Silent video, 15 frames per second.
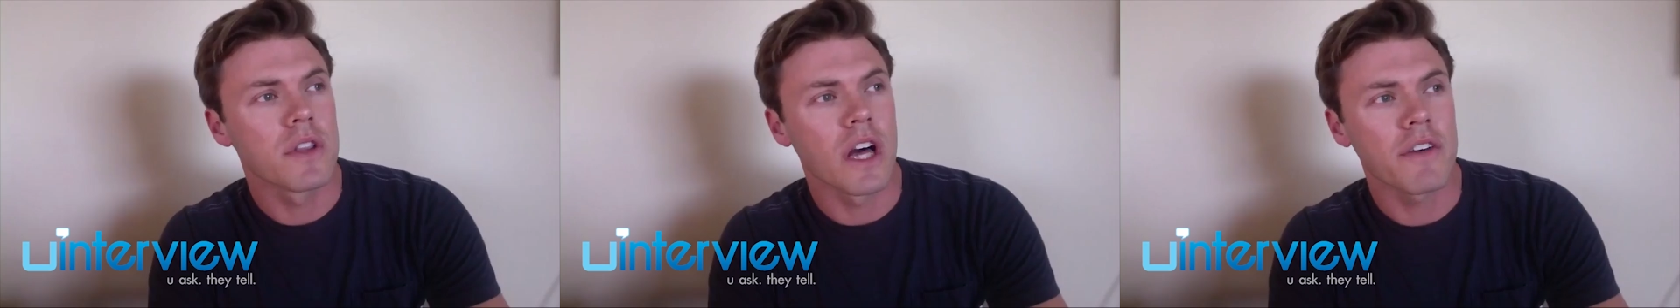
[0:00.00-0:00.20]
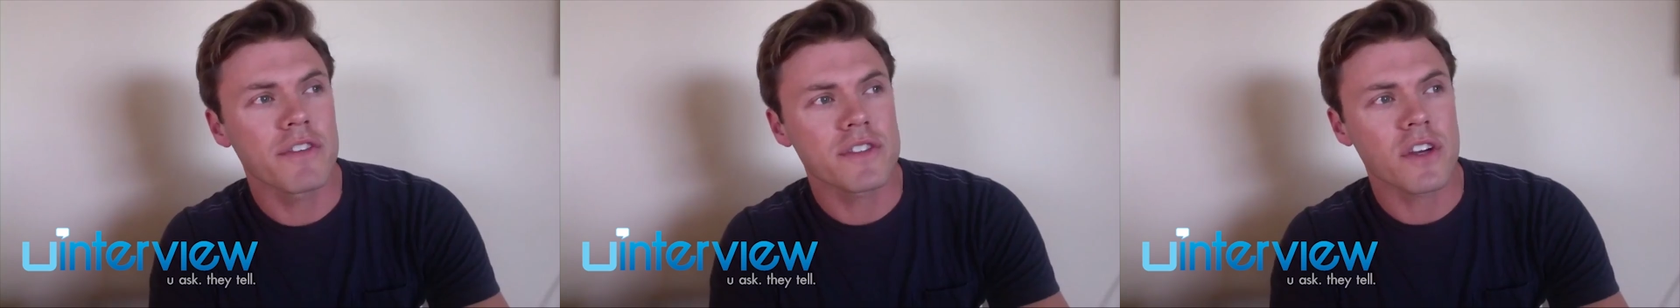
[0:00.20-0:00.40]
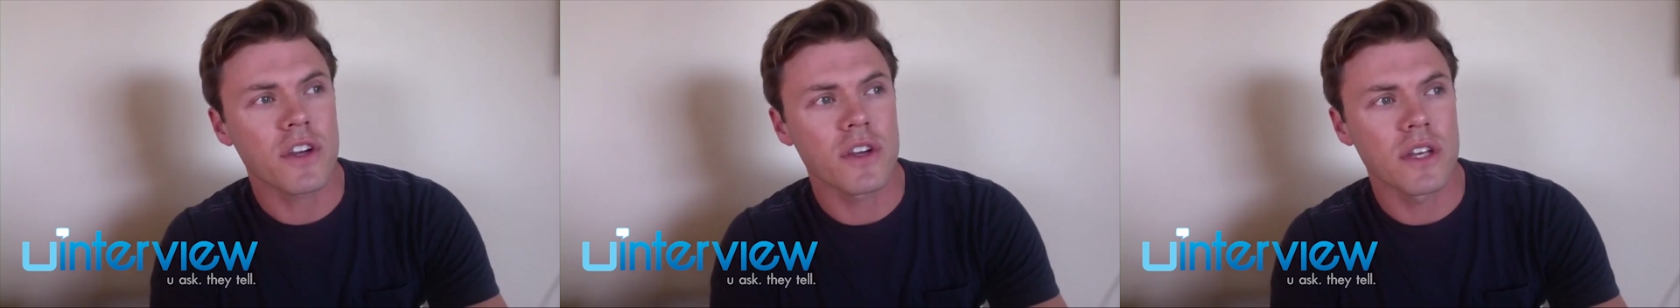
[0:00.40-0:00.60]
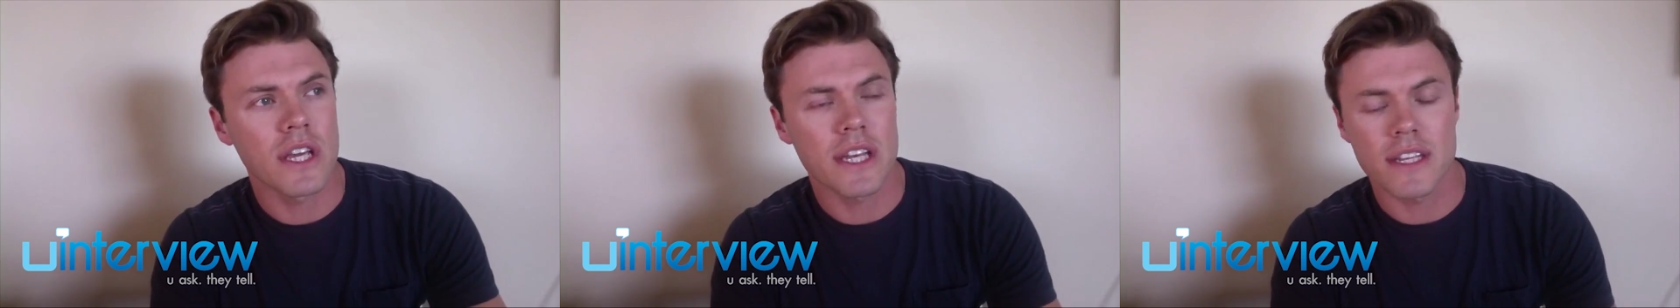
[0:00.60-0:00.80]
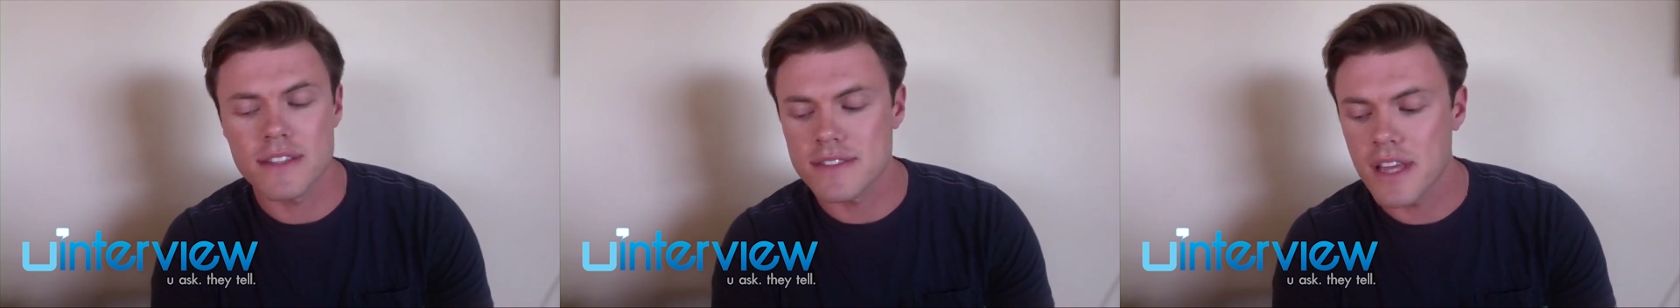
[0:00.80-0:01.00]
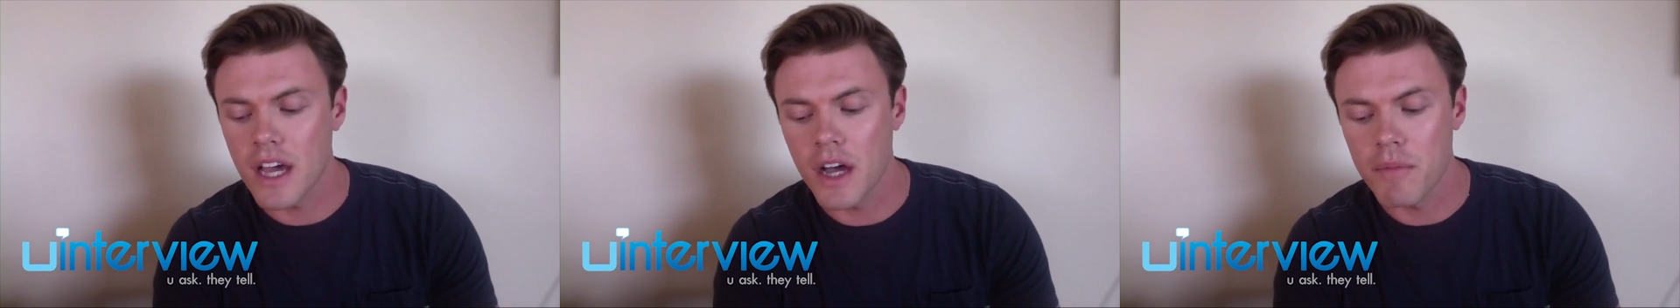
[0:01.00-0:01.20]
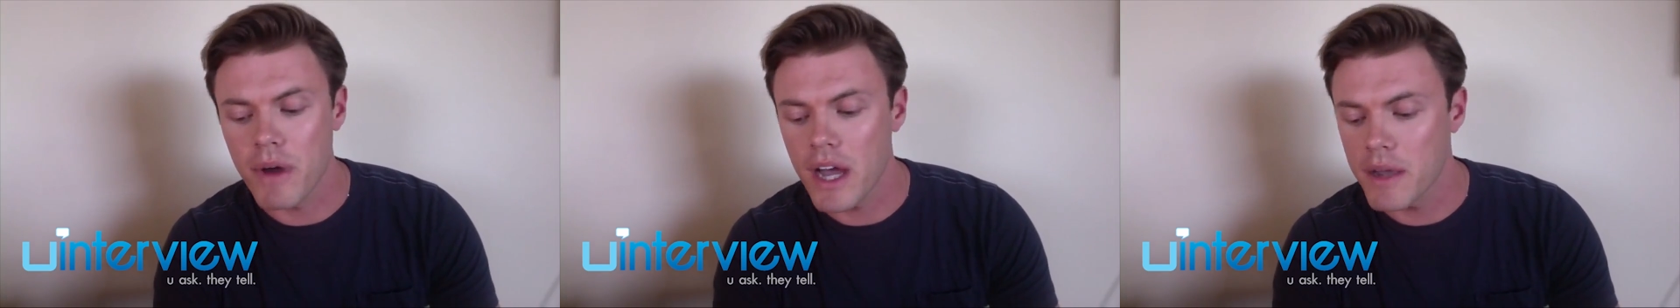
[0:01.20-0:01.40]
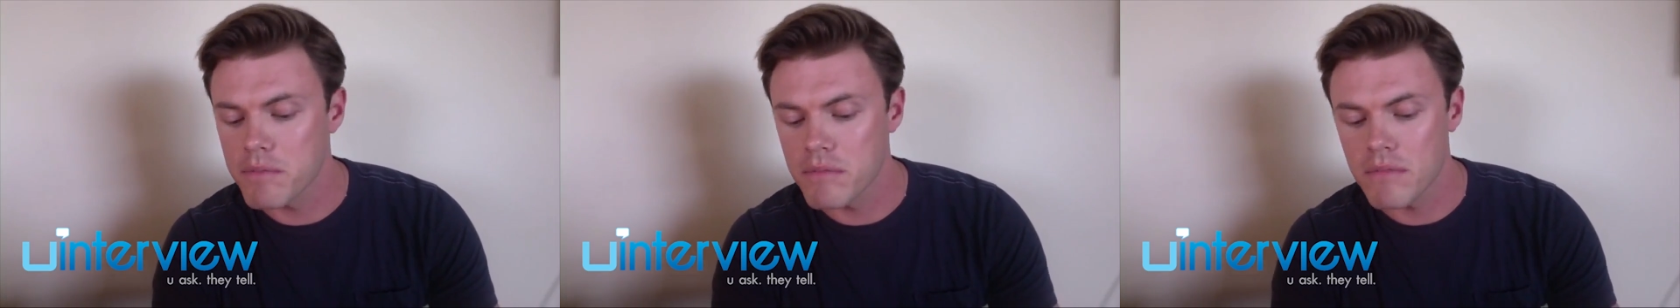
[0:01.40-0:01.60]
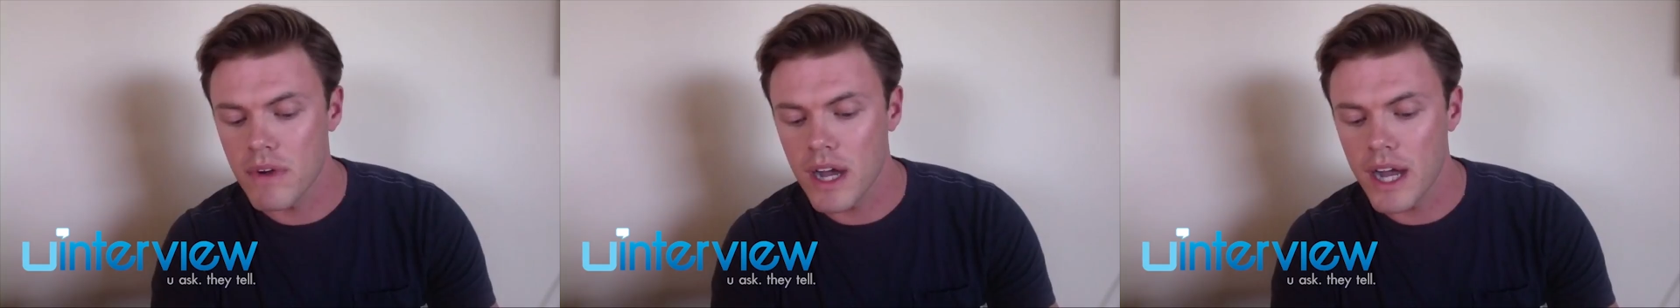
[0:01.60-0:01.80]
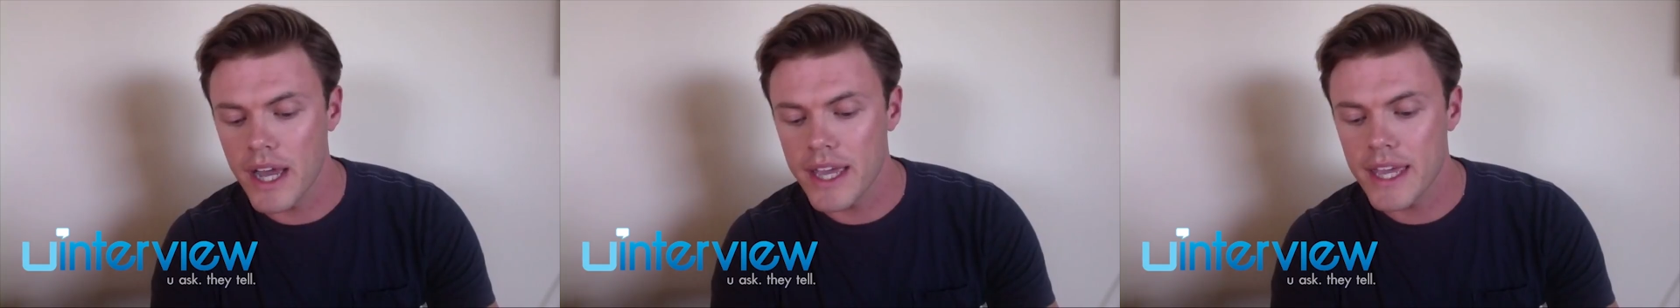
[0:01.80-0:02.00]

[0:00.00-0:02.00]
Love Is All You Need is I